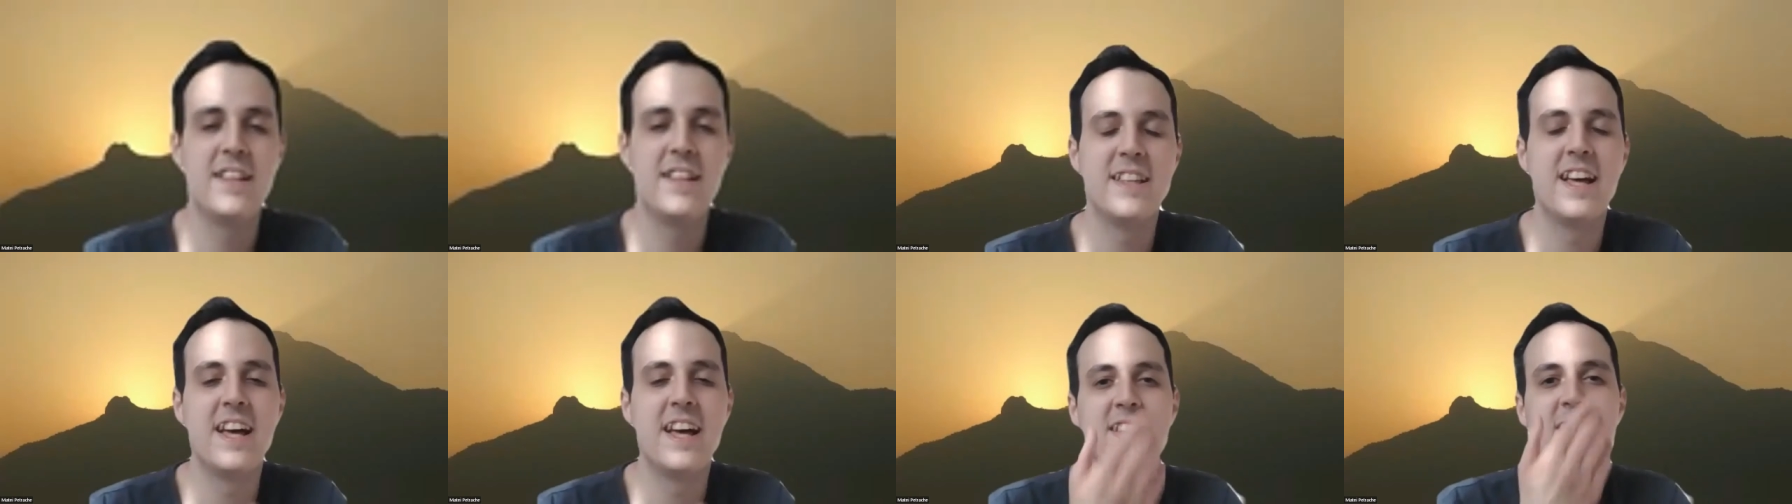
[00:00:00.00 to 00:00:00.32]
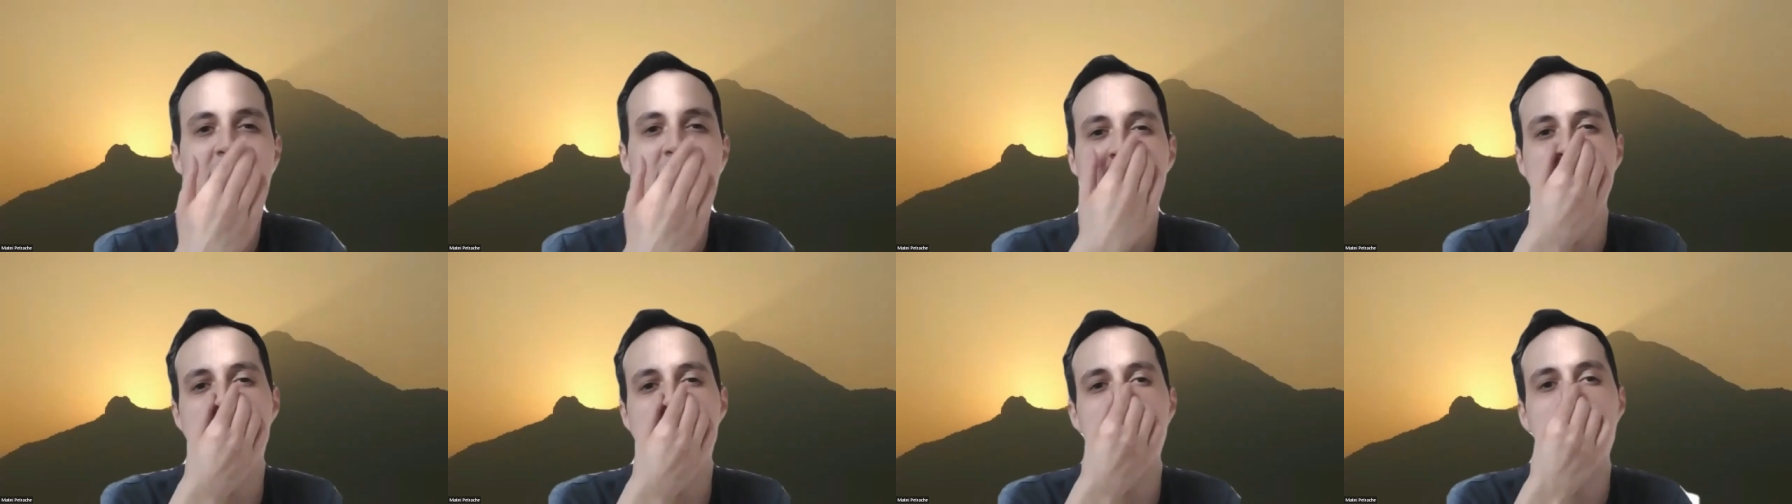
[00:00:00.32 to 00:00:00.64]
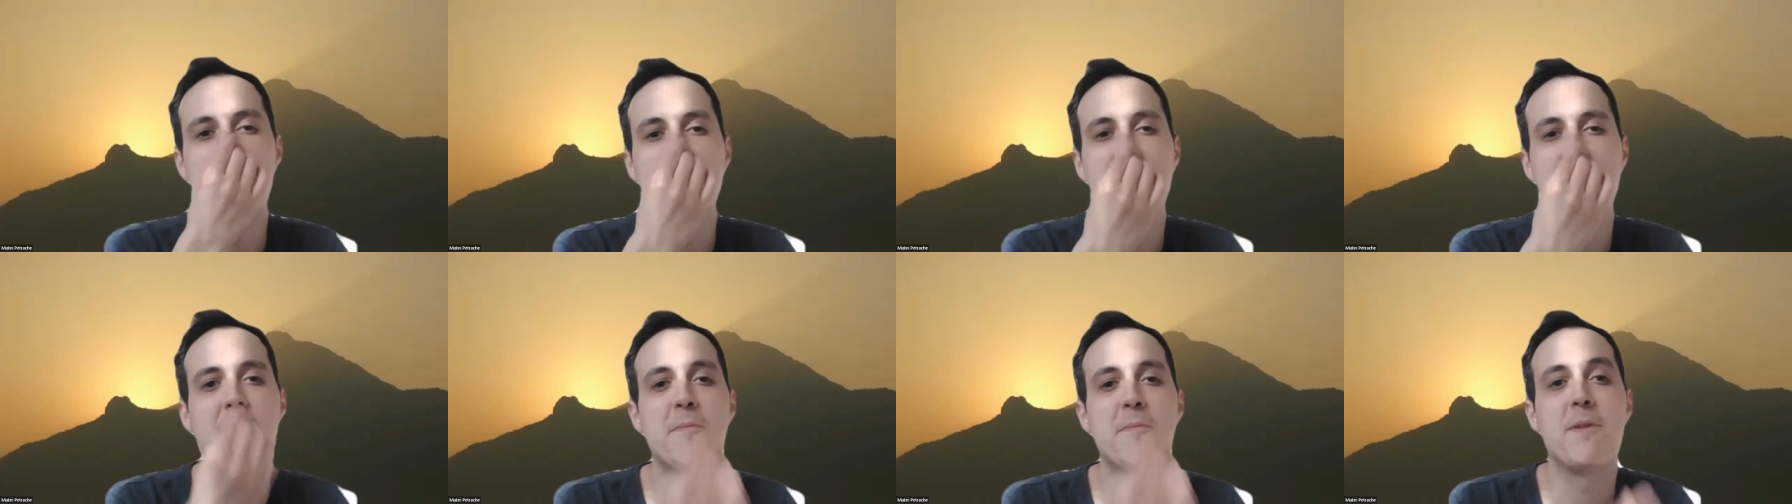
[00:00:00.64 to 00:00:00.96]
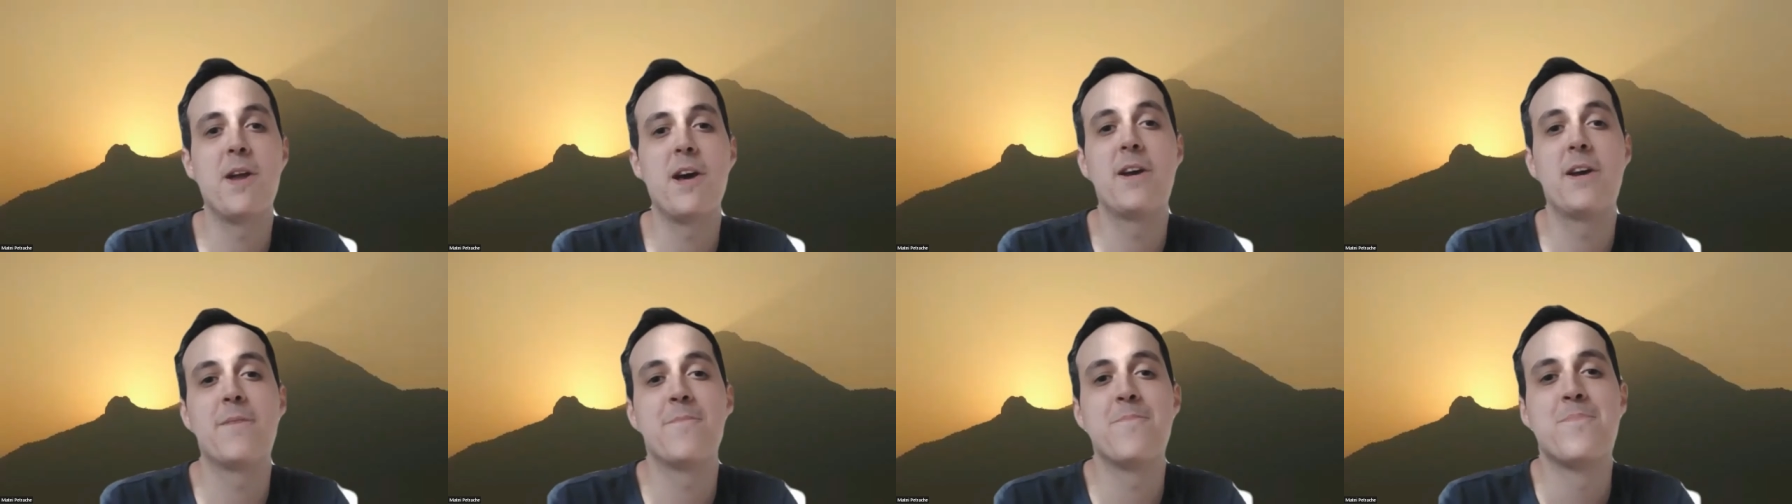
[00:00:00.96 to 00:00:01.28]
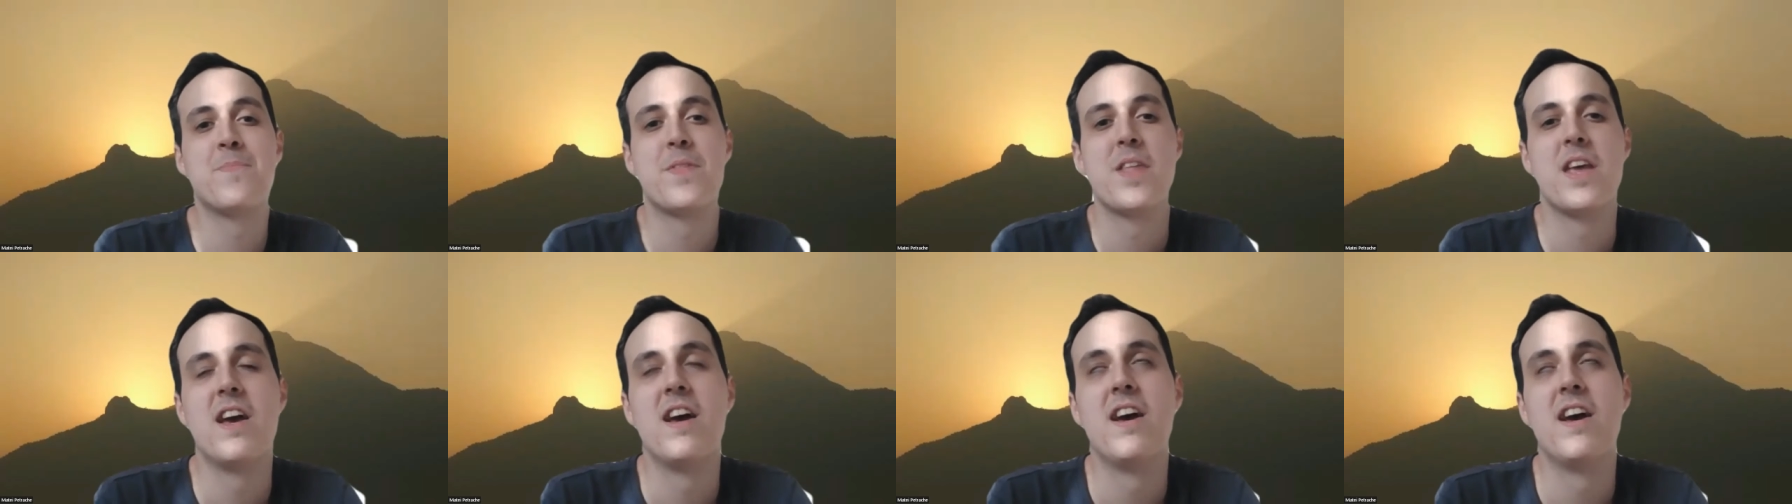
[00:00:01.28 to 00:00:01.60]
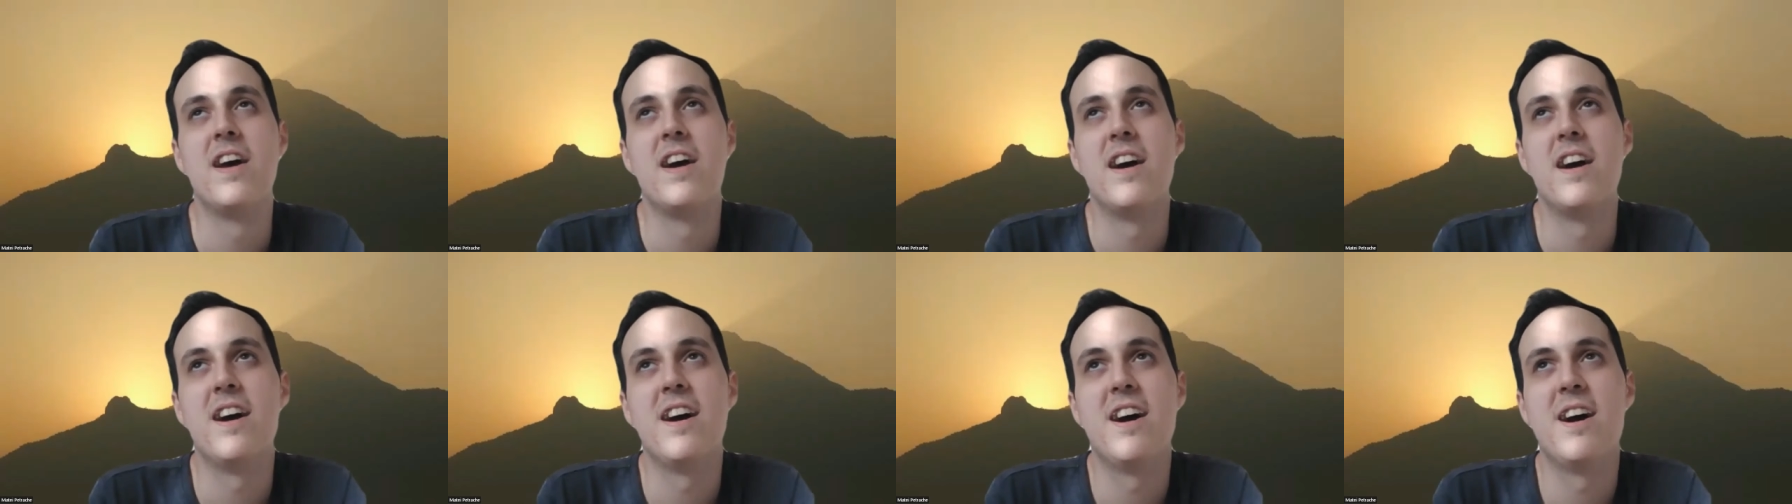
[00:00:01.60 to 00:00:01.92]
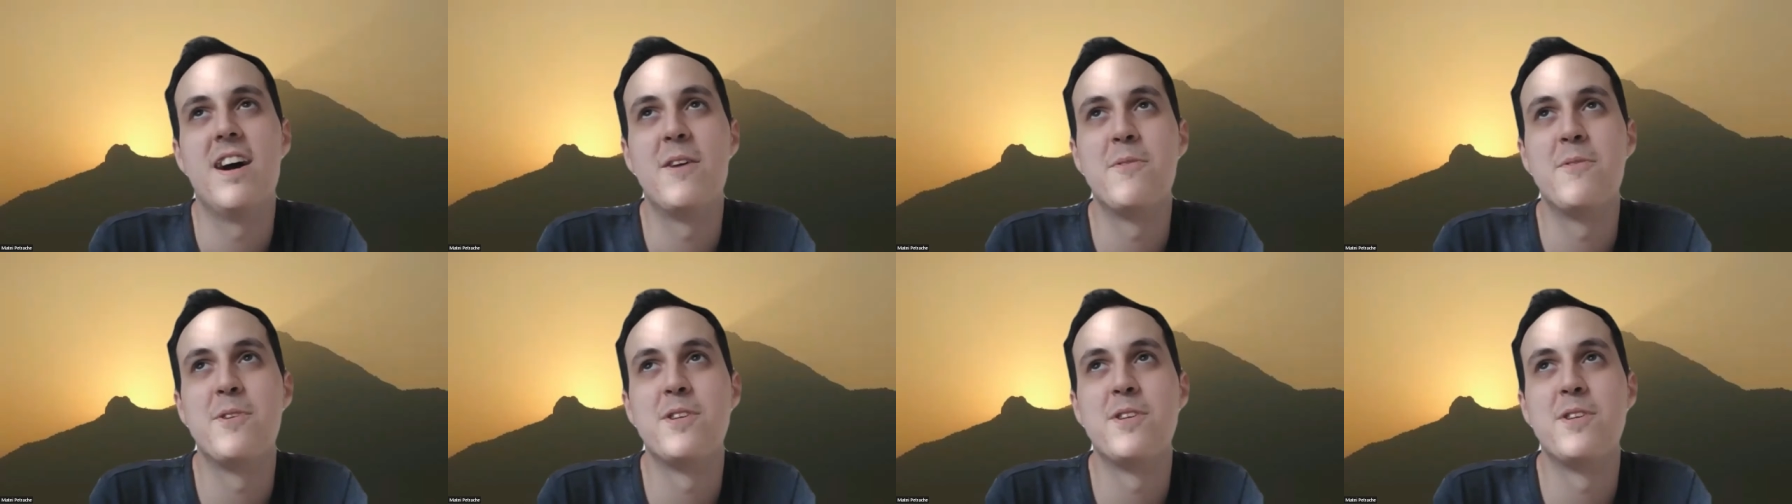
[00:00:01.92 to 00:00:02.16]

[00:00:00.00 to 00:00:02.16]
at the same time, like, I